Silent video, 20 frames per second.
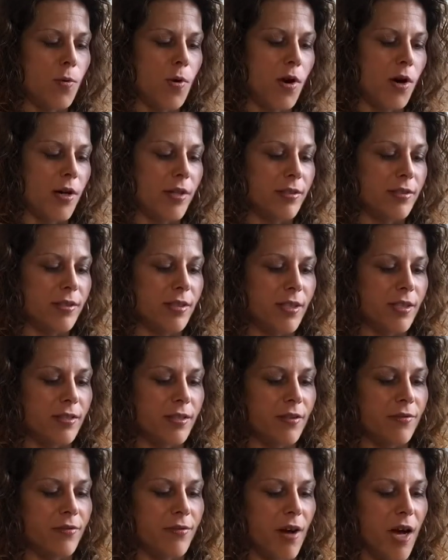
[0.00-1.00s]
Wands is
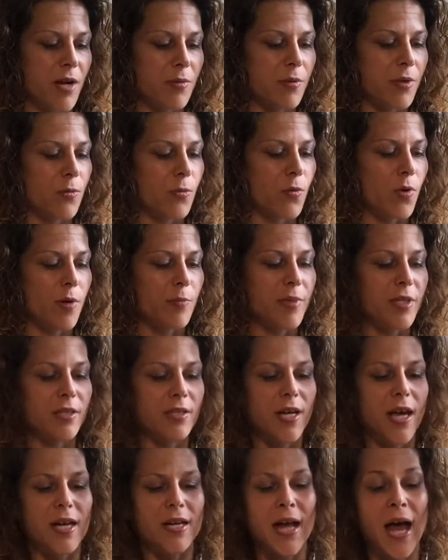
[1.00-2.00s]
a vibrant
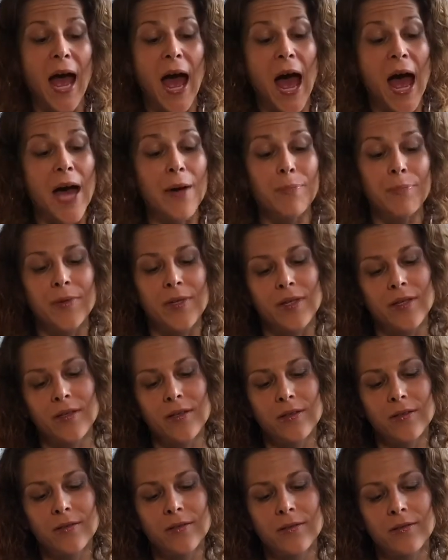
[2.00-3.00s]
woman and happy
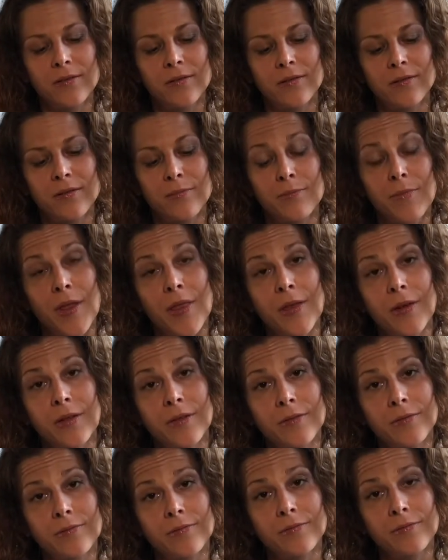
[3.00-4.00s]

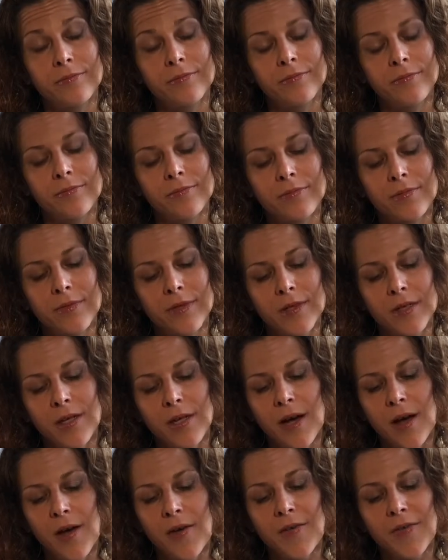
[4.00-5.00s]
mother.
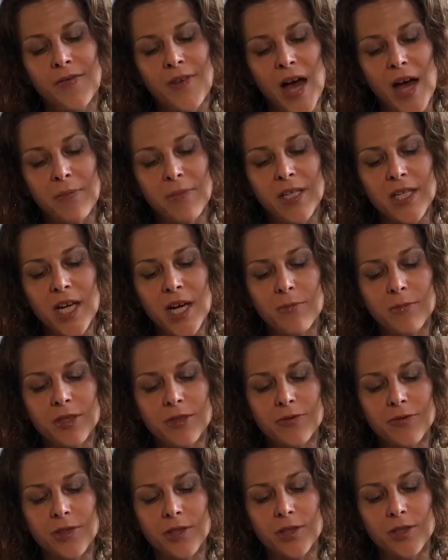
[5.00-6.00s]
Family
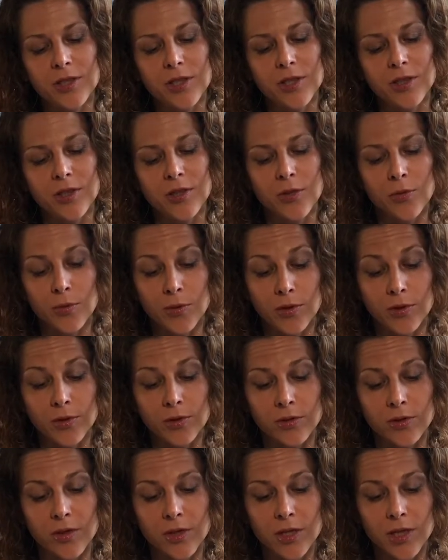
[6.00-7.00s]
comes first in her
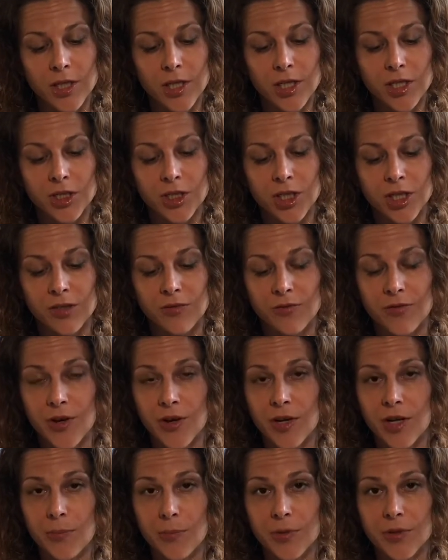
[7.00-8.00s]
world. She's
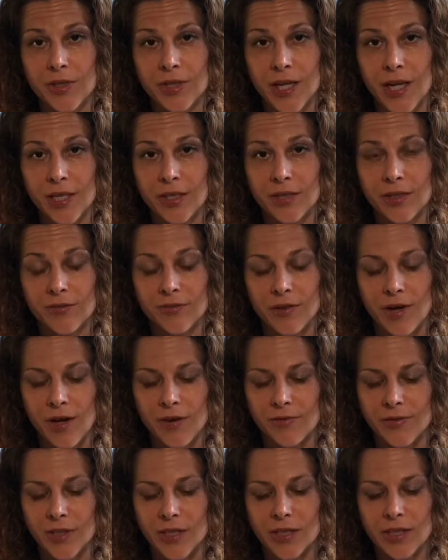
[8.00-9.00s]
very protective
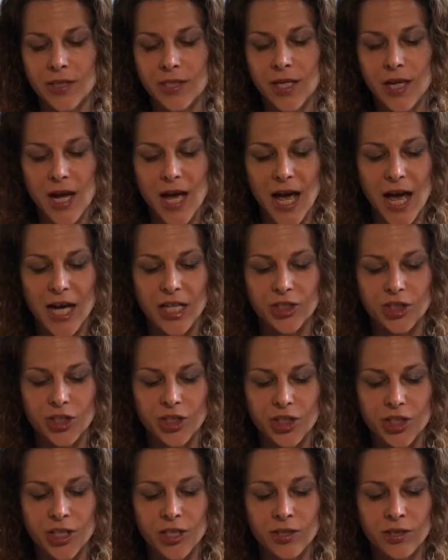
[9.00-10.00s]
of it, and
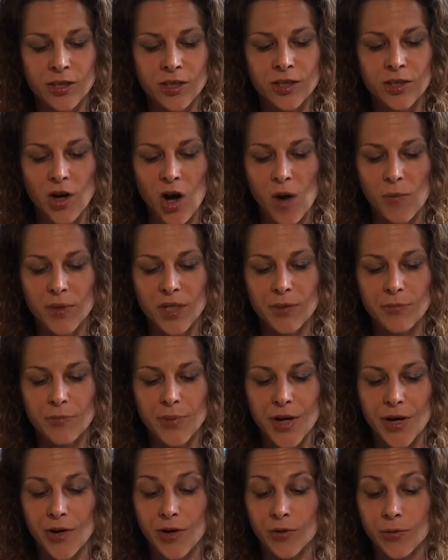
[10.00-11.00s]
she is the dominant
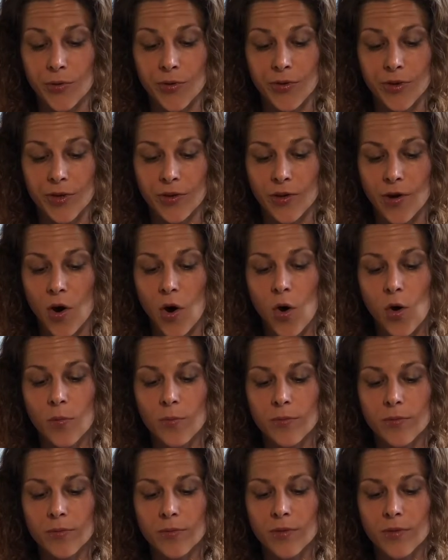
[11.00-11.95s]
parent within the home.